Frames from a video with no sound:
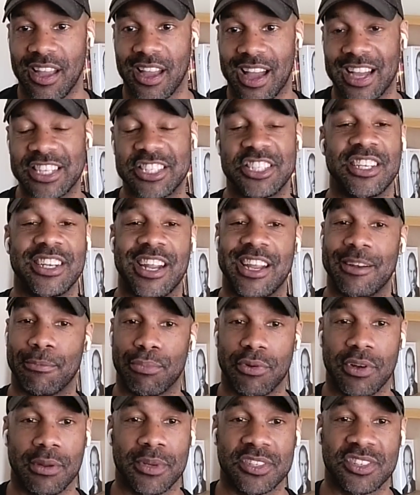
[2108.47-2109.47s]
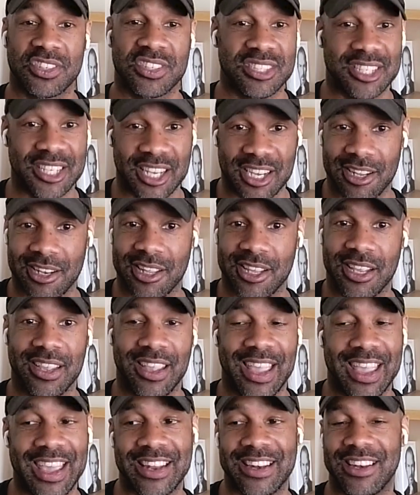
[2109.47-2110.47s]
I share that pretty much
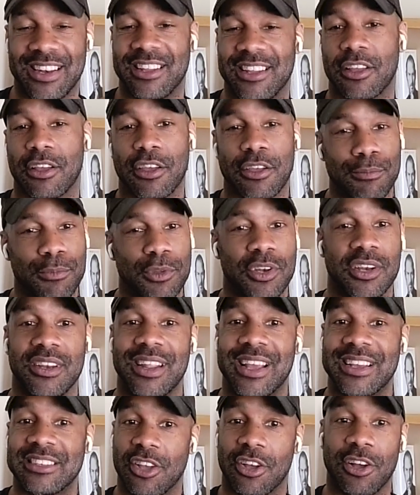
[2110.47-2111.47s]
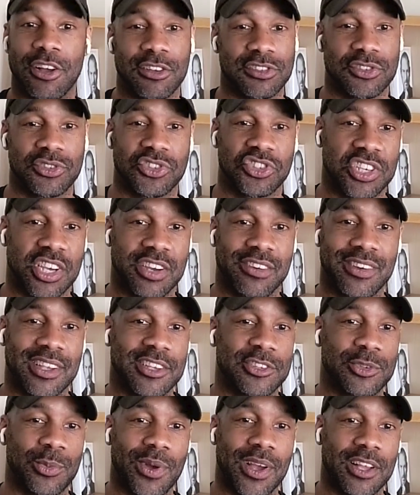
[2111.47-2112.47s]
daily, and there's a community that's also sharing
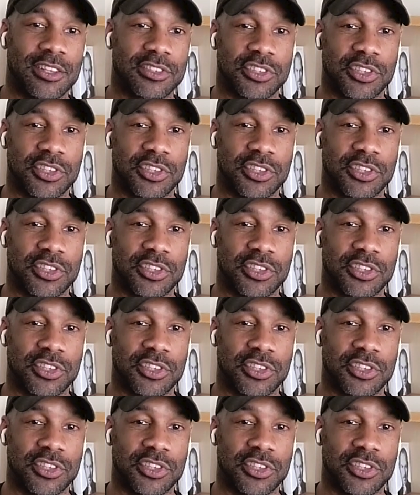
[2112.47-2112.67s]
as well.